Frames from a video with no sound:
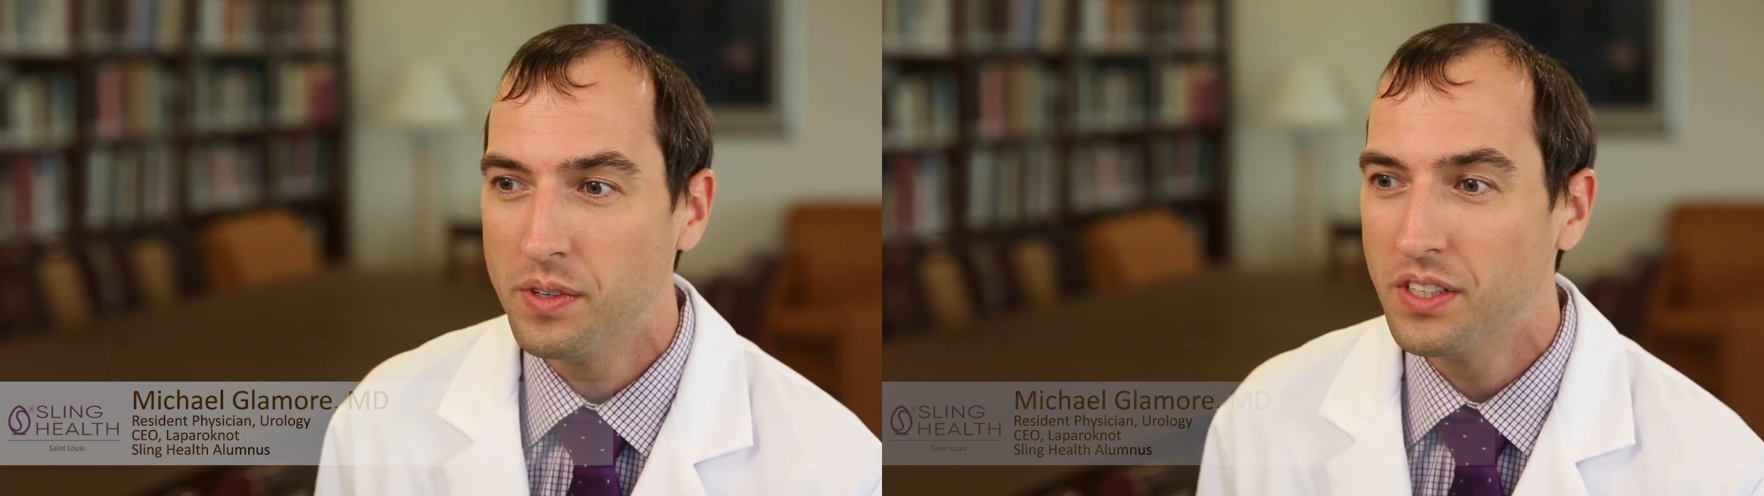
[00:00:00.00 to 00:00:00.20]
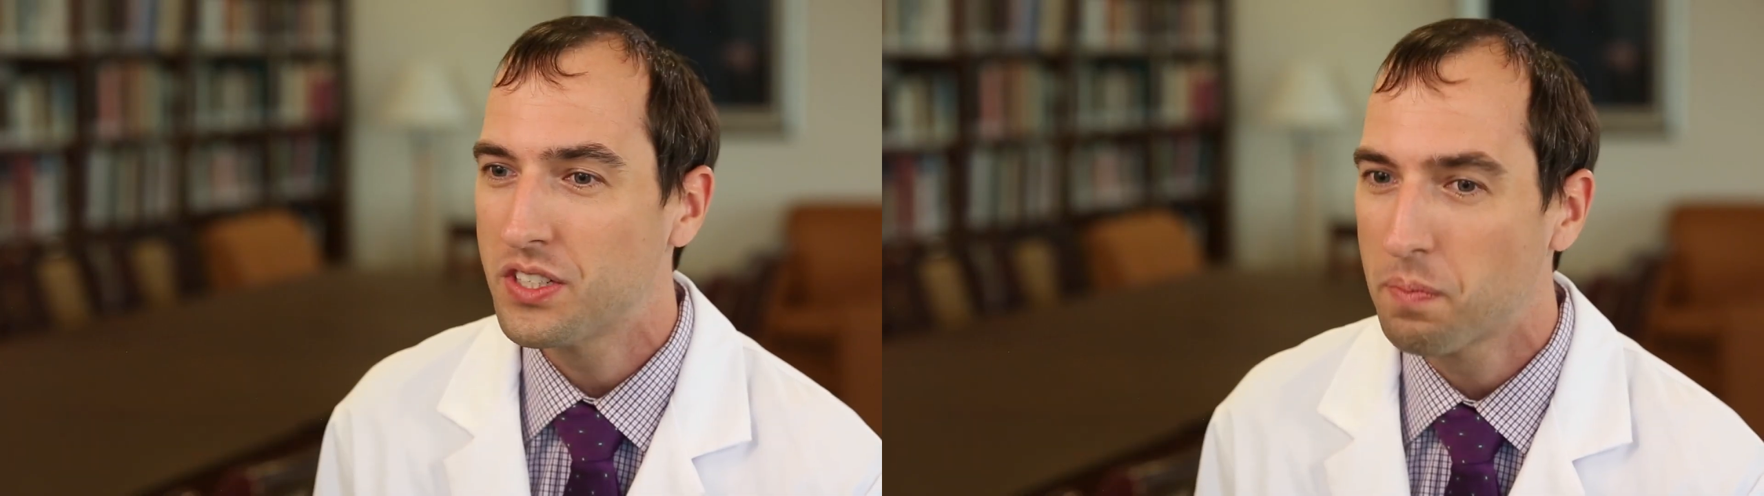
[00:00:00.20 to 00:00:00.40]

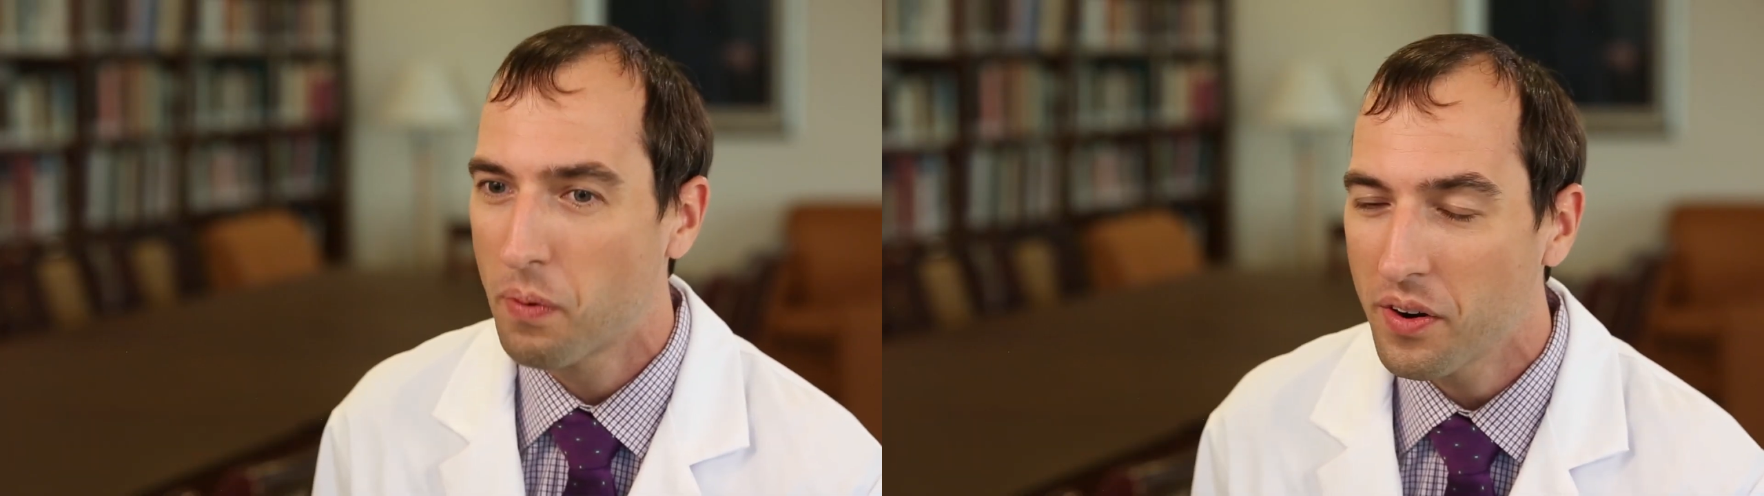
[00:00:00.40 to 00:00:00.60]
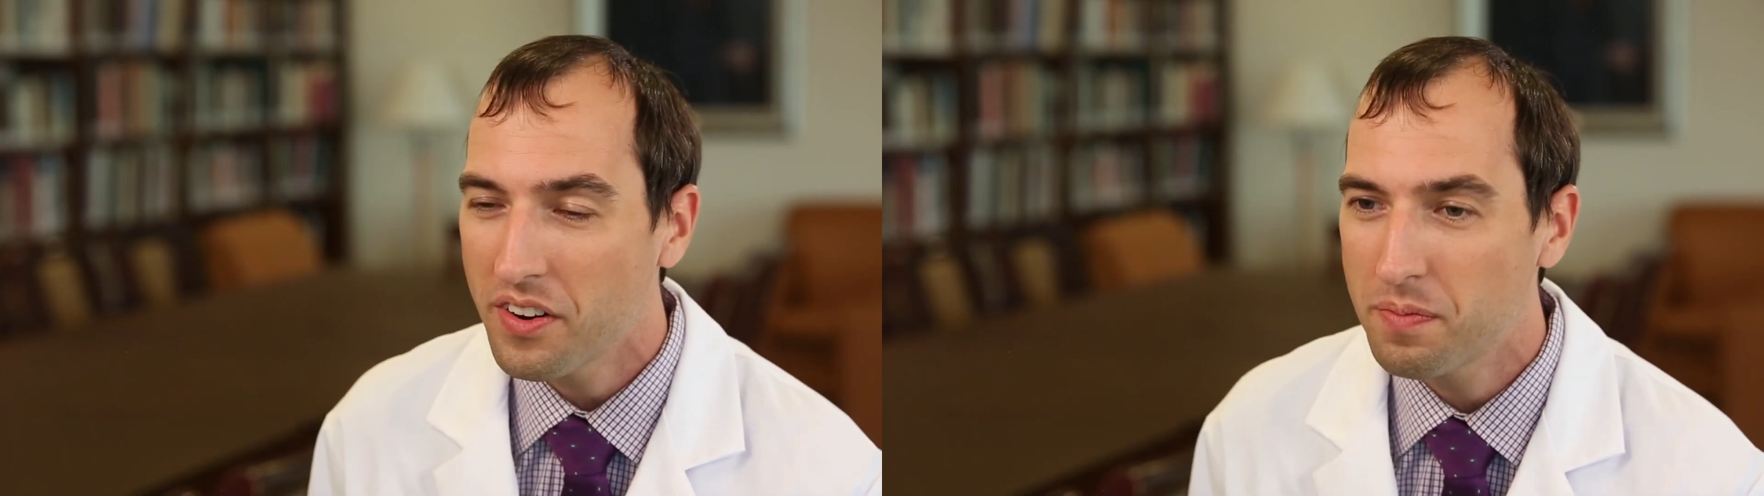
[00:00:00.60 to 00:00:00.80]
really
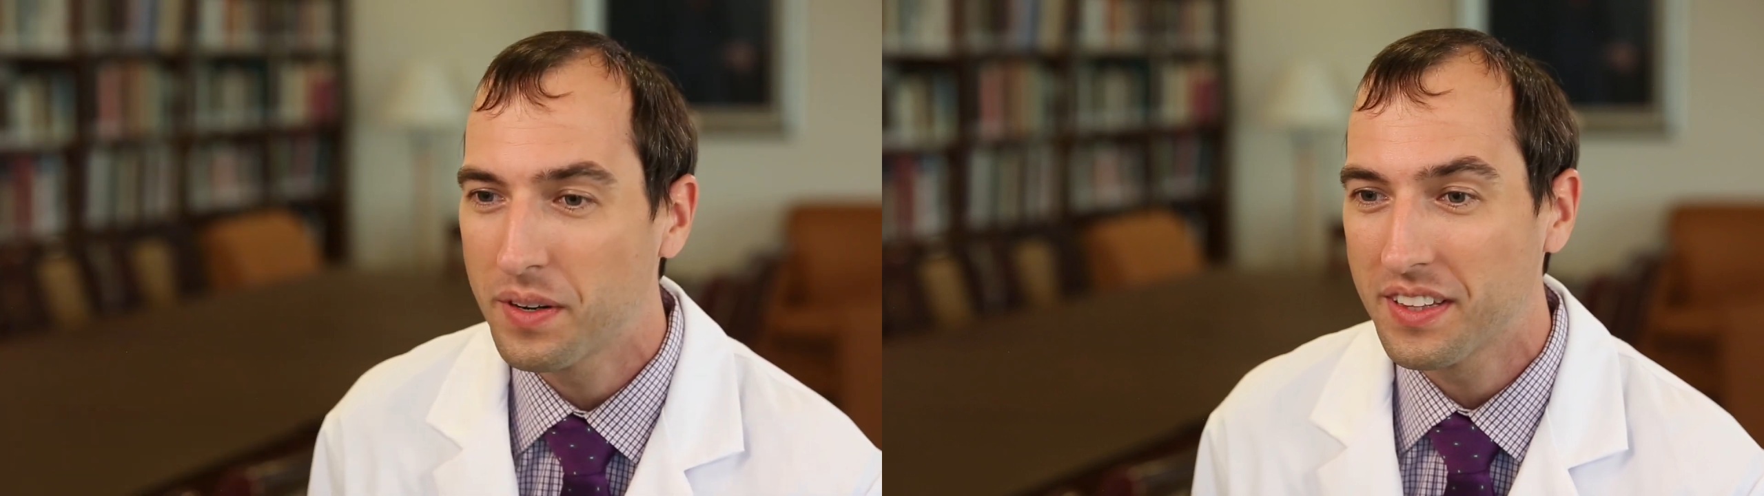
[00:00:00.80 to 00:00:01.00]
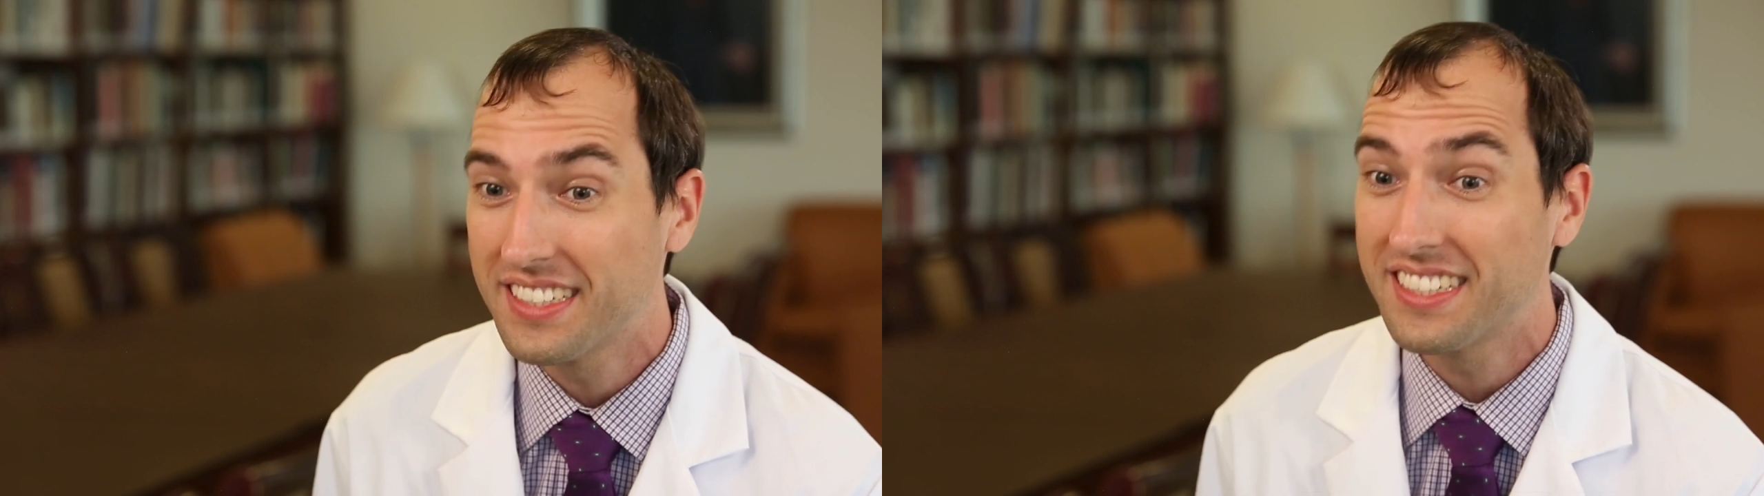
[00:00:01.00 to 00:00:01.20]
supportive,
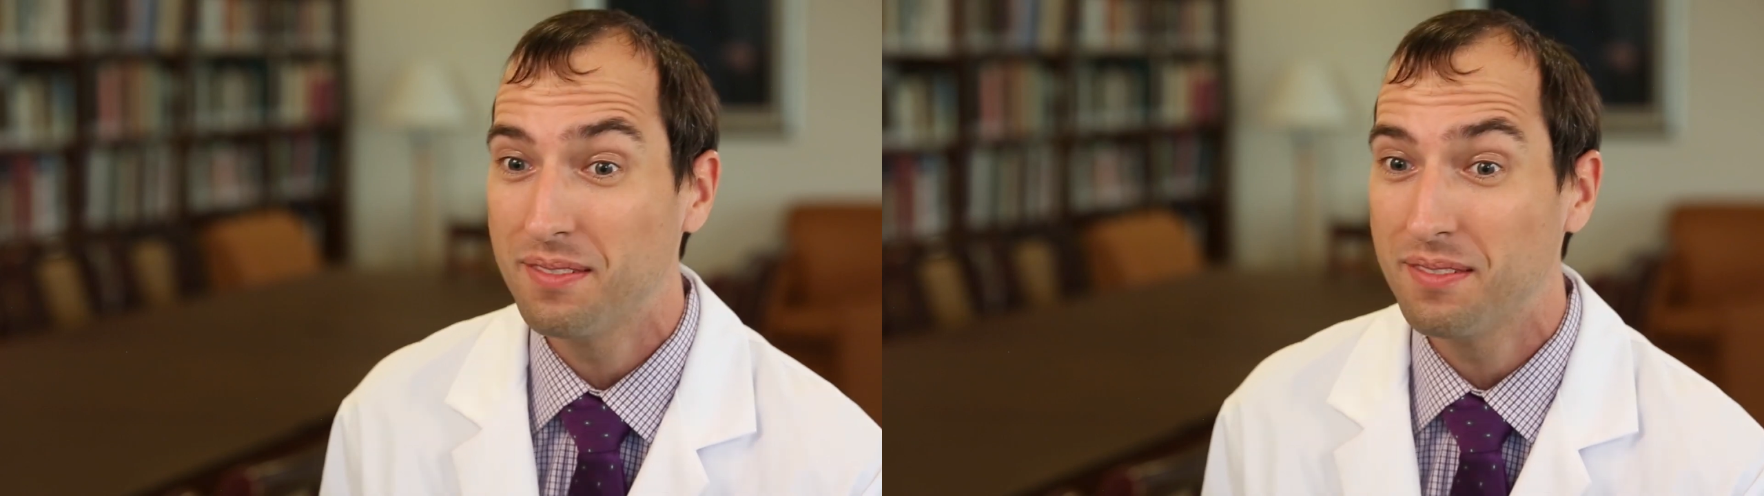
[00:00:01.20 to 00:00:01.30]
but at the